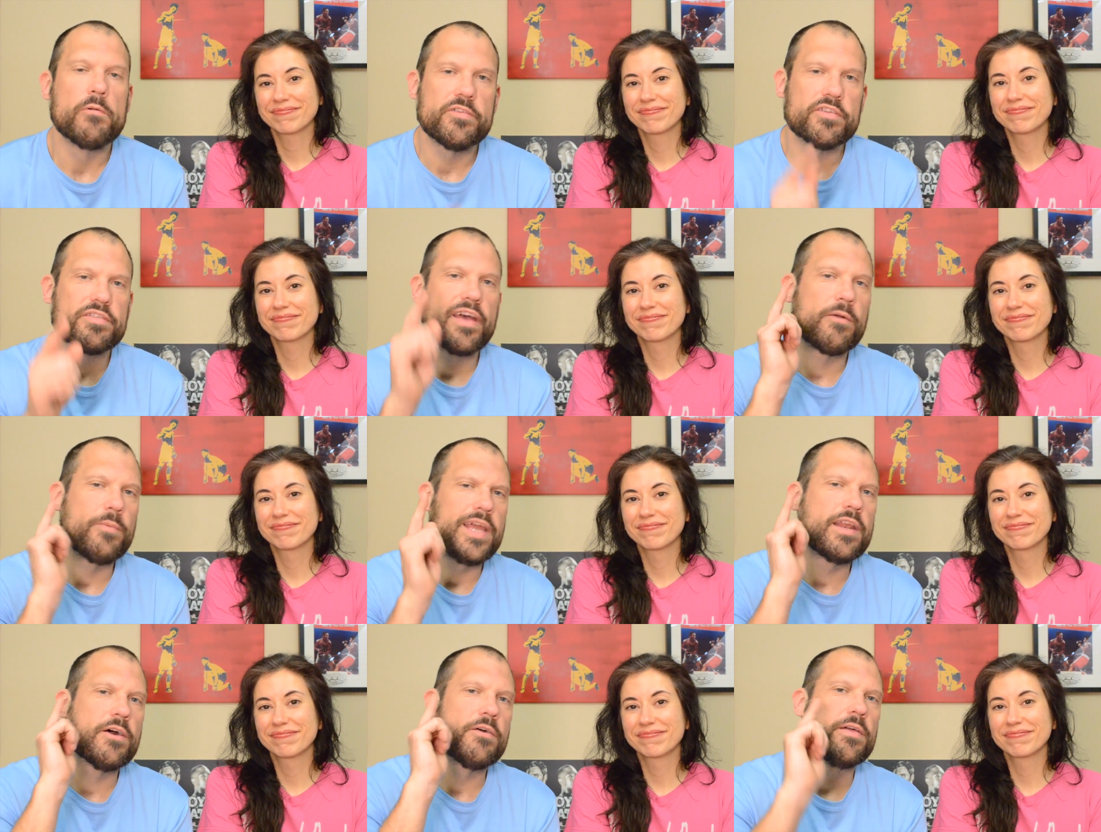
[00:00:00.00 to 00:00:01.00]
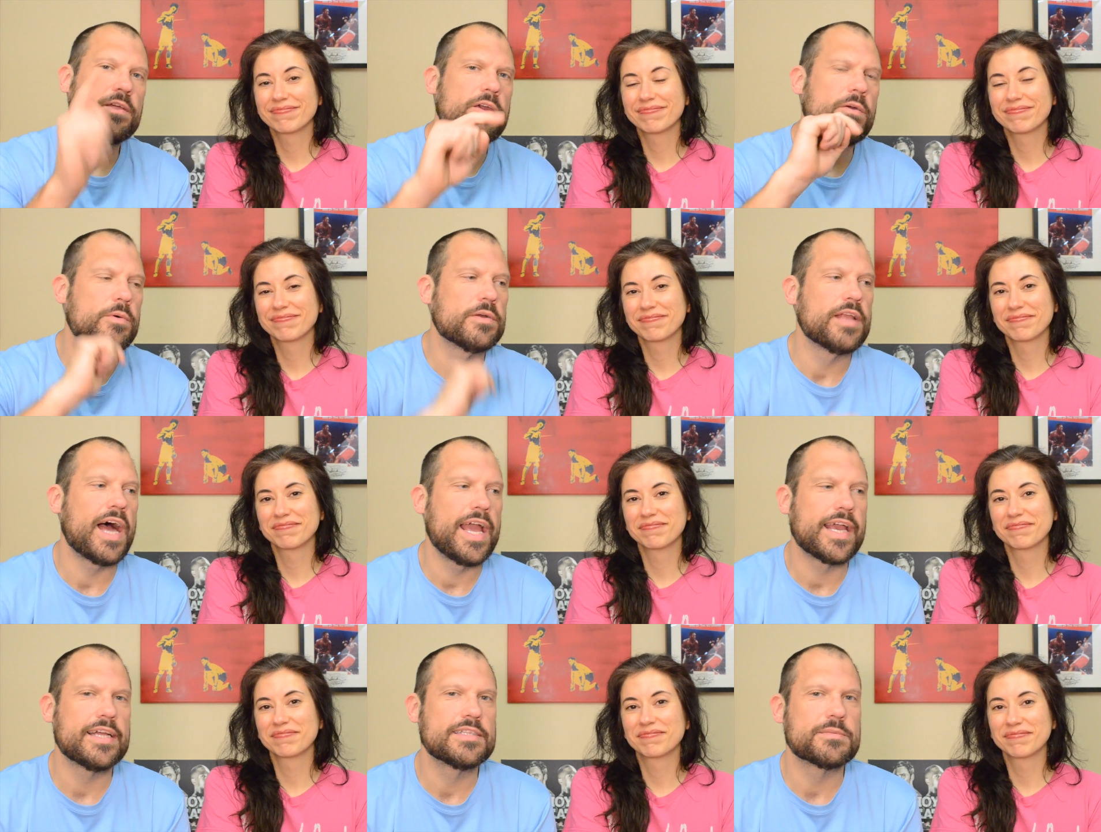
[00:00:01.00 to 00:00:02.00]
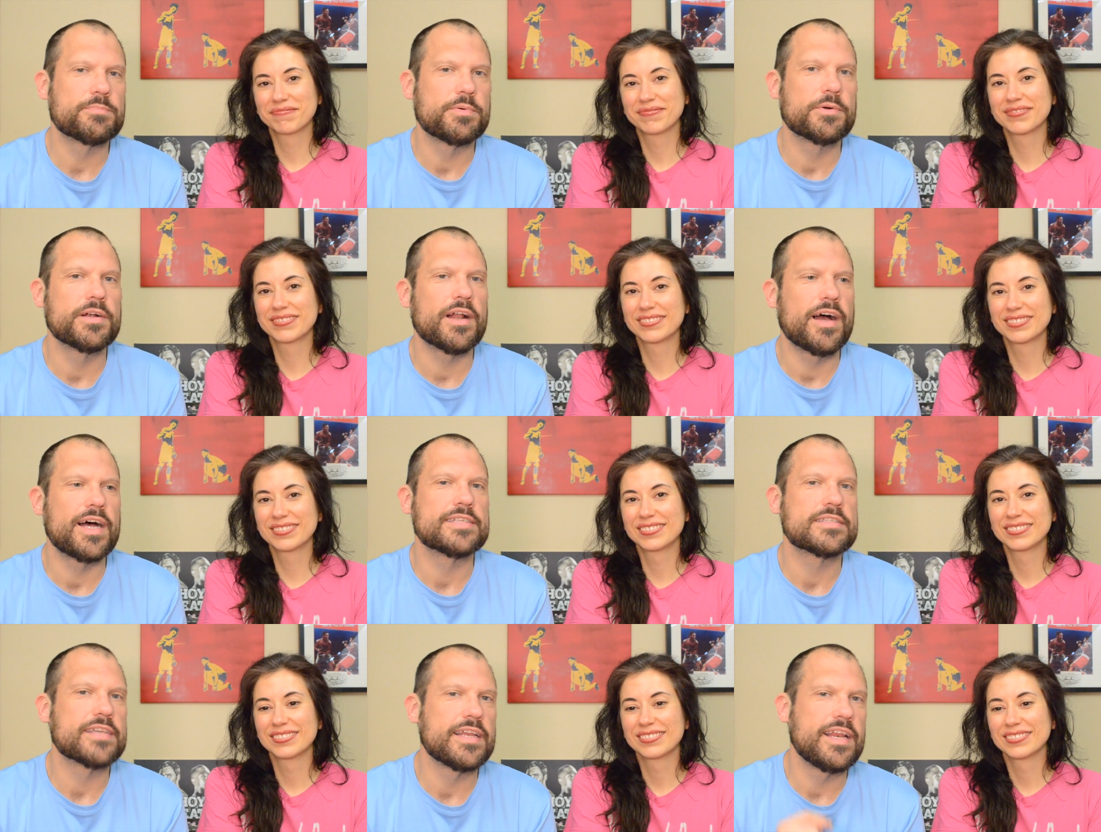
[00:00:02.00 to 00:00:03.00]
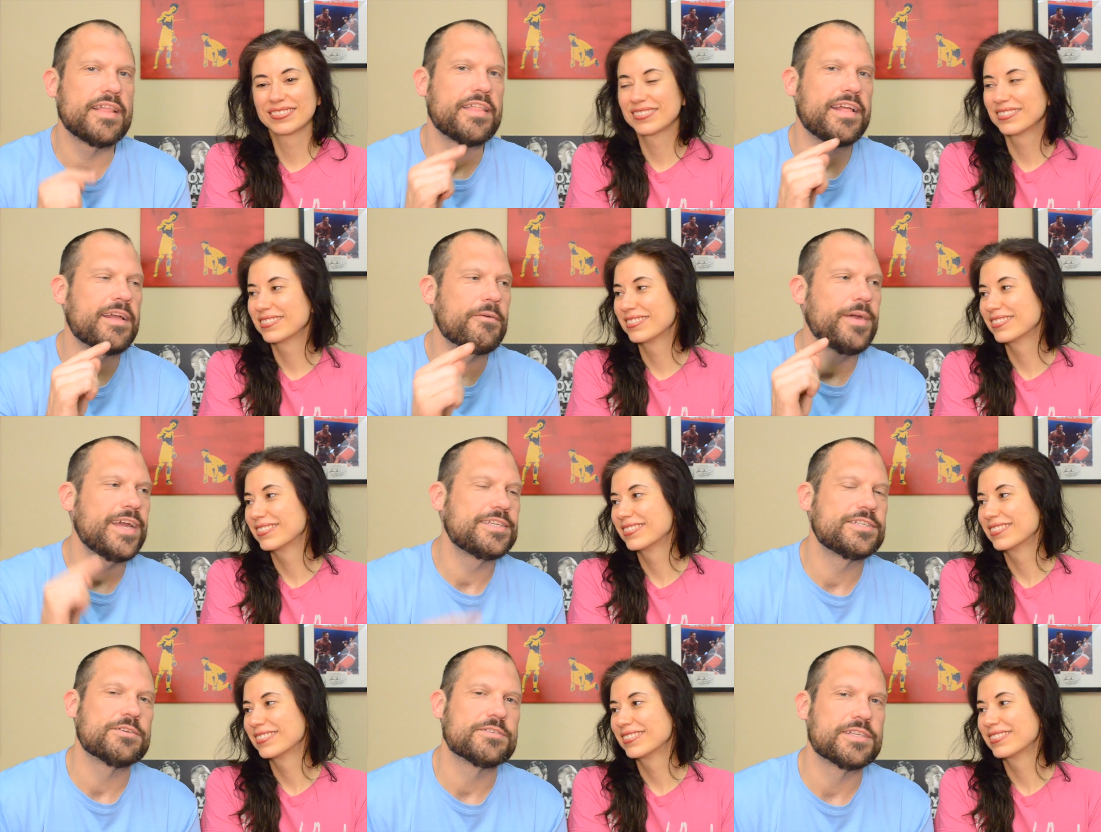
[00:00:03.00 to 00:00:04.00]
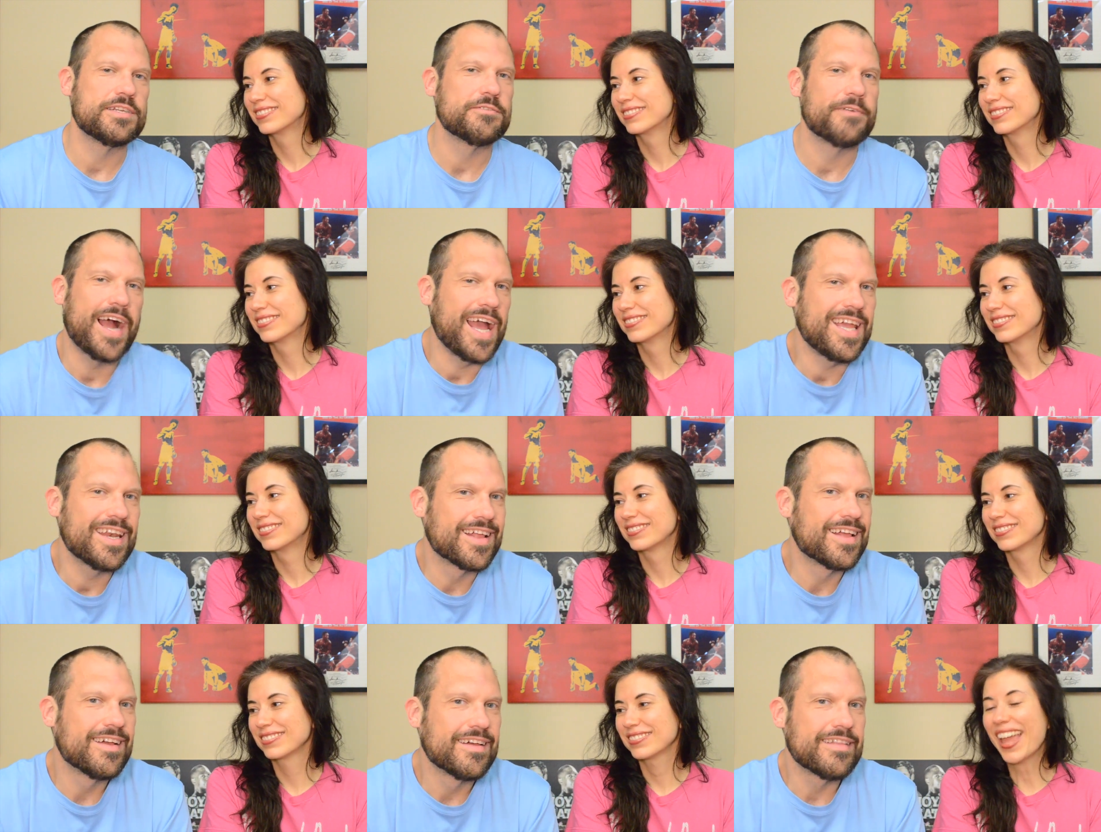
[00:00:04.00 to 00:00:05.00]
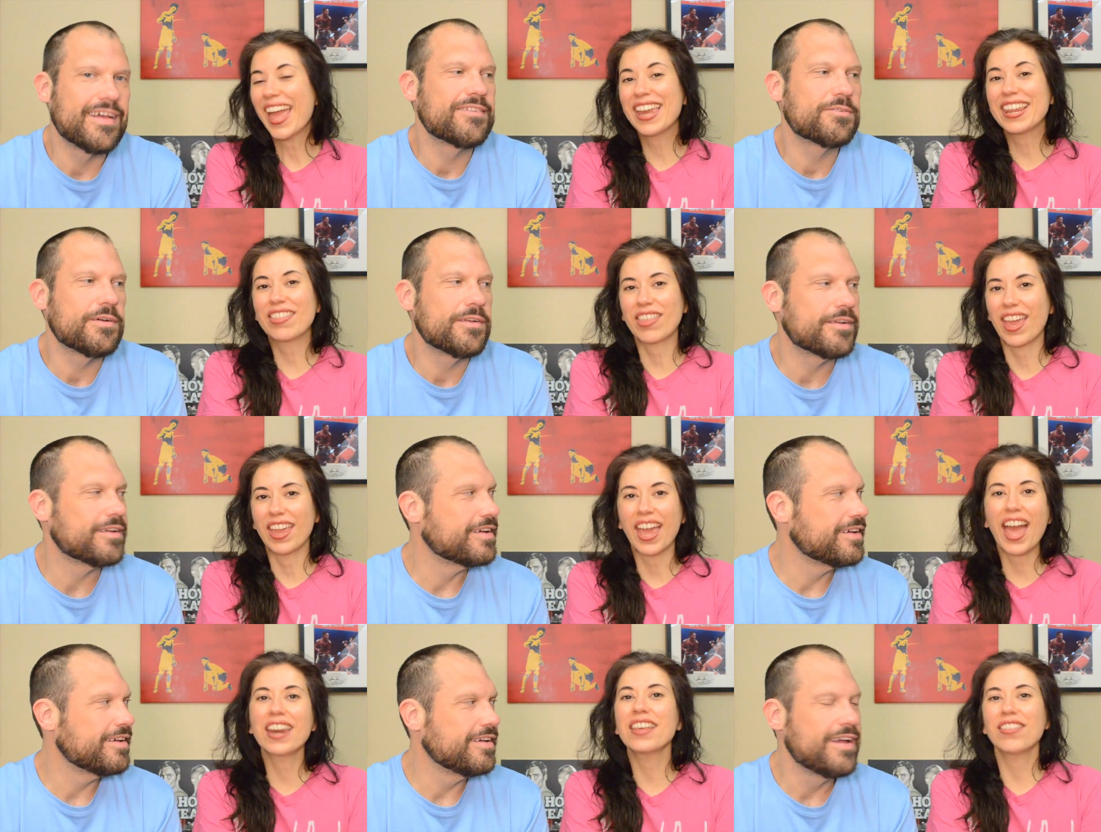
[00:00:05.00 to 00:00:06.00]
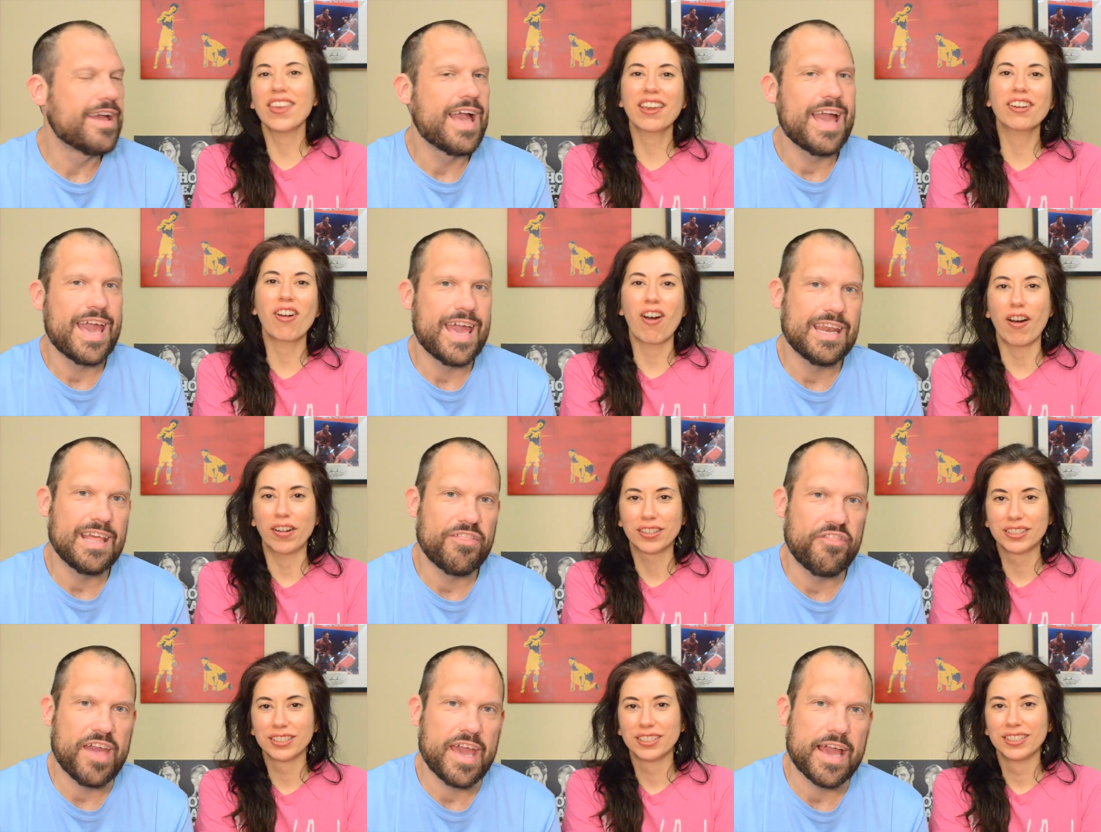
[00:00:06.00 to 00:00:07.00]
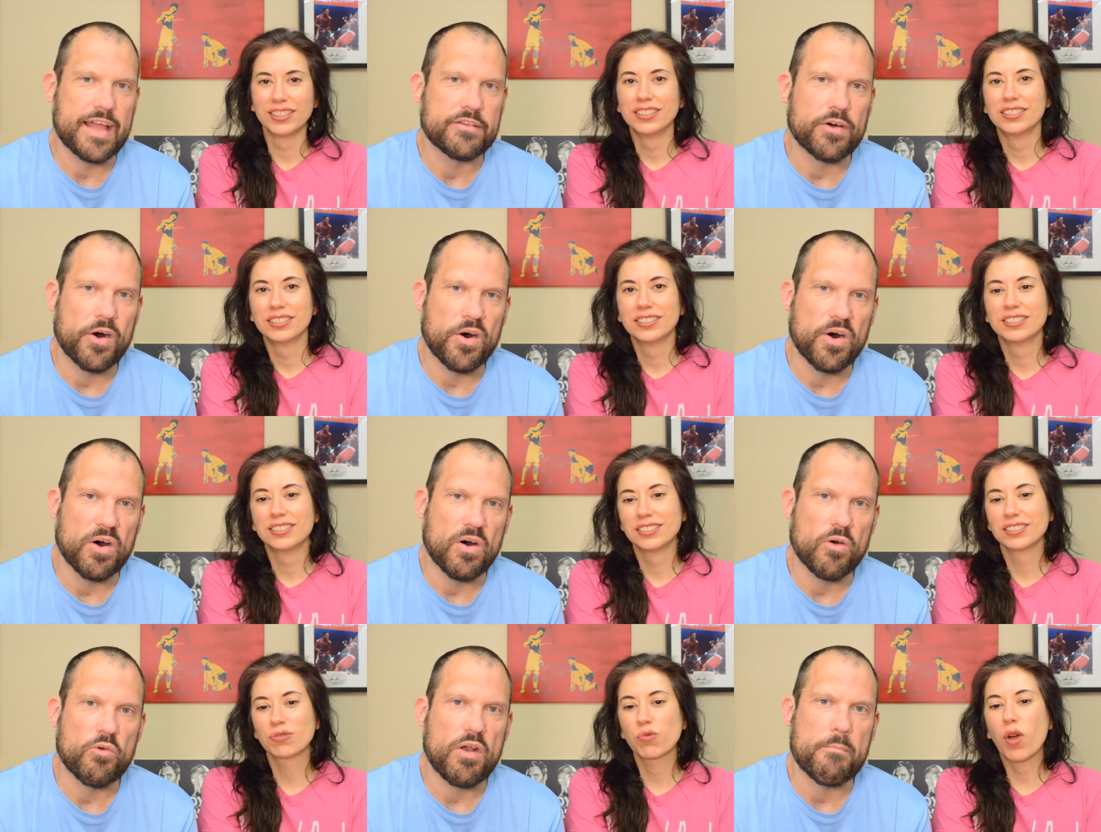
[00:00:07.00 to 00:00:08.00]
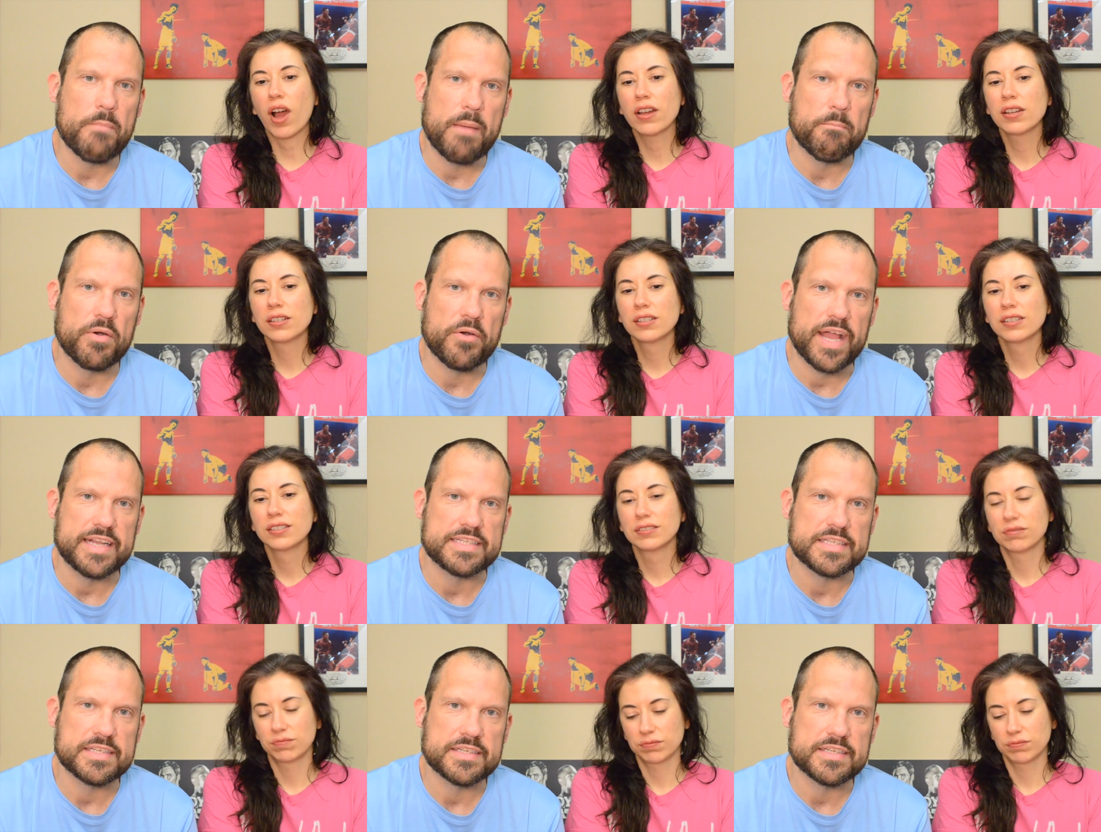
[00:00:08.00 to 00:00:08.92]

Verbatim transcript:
Speaker 1: Just like we know that you will like and support us and anything that we choose to do, right? That's anything,
Speaker 2: what, anything at all. Anything
Speaker 1: at all. Remember what? it.